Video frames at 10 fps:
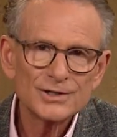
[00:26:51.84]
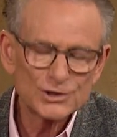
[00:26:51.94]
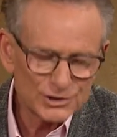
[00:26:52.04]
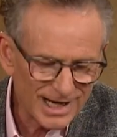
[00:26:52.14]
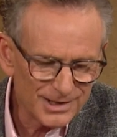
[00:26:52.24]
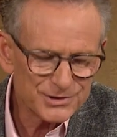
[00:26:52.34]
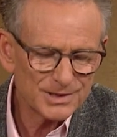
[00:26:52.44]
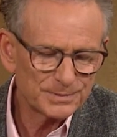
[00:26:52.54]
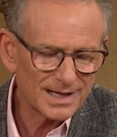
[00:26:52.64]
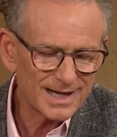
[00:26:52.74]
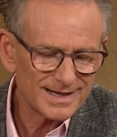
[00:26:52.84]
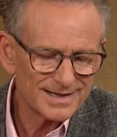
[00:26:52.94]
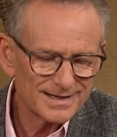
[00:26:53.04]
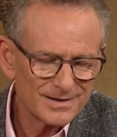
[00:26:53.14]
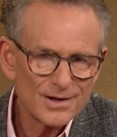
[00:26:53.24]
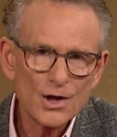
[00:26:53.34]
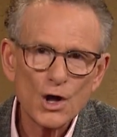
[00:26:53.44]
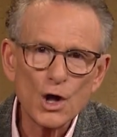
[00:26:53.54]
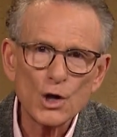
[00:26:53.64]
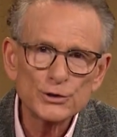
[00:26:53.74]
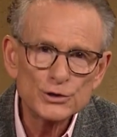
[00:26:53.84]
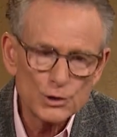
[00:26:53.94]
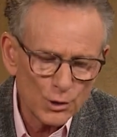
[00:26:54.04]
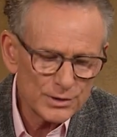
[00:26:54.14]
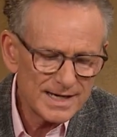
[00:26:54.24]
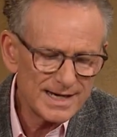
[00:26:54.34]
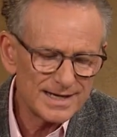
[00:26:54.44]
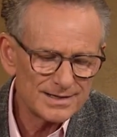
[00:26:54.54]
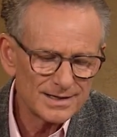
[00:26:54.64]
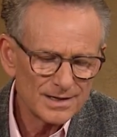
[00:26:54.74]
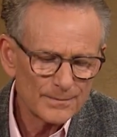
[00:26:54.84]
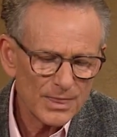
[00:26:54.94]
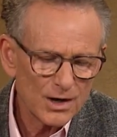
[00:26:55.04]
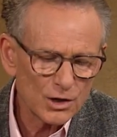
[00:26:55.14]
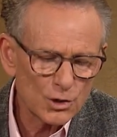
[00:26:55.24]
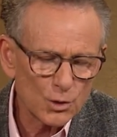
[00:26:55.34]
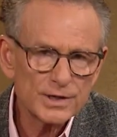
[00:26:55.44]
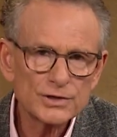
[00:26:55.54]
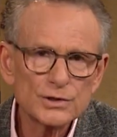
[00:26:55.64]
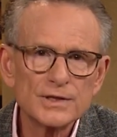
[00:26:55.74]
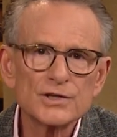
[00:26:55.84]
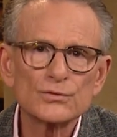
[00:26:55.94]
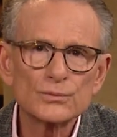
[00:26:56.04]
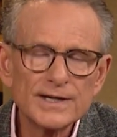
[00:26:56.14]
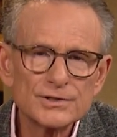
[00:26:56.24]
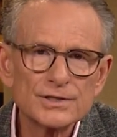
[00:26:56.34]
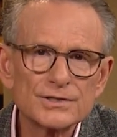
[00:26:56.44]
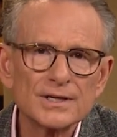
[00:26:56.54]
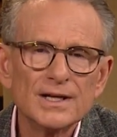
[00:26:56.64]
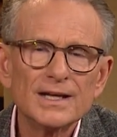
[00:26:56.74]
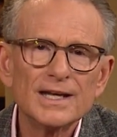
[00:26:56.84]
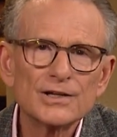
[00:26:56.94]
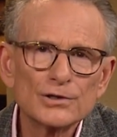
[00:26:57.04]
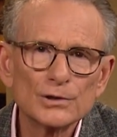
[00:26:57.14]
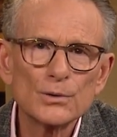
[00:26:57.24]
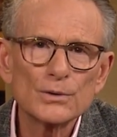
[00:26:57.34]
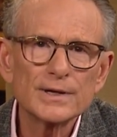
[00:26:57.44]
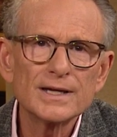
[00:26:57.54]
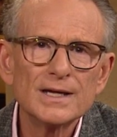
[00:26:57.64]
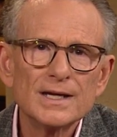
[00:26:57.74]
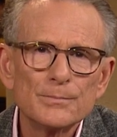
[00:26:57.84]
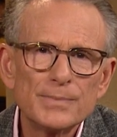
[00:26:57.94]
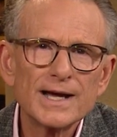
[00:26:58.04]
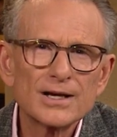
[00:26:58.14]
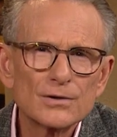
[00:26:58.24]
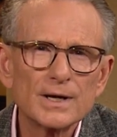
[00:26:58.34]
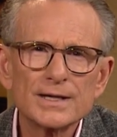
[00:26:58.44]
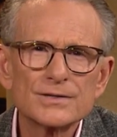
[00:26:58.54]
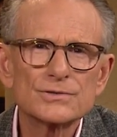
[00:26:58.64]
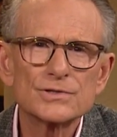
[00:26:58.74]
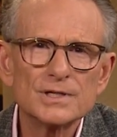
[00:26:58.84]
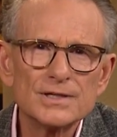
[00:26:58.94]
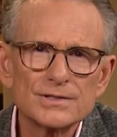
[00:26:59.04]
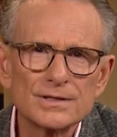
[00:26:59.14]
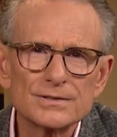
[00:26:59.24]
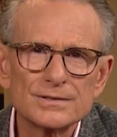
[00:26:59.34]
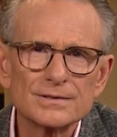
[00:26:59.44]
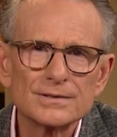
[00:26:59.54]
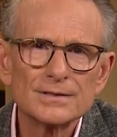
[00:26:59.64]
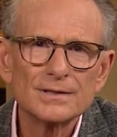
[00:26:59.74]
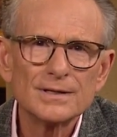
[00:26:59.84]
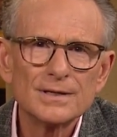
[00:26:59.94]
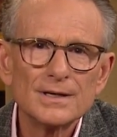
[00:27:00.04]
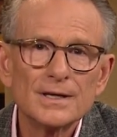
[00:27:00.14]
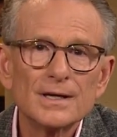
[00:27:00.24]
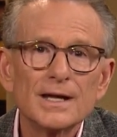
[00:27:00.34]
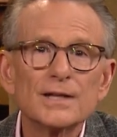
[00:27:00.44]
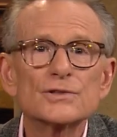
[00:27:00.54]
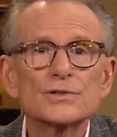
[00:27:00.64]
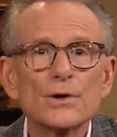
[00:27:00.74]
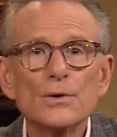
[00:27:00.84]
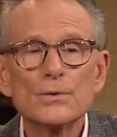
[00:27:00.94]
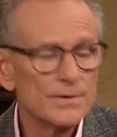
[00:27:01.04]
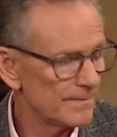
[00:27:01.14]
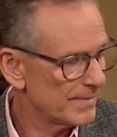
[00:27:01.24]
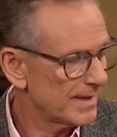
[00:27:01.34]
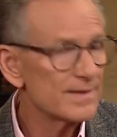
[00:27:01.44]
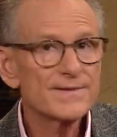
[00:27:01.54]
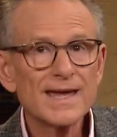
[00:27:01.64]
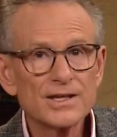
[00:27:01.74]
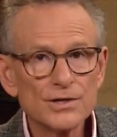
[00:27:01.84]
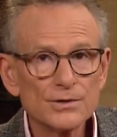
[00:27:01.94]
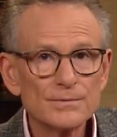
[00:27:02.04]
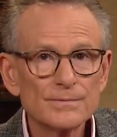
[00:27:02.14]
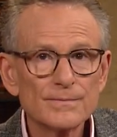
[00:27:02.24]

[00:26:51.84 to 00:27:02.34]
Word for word: shall supply all your need according to his riches in glory by Christ Jesus. And so, thank you.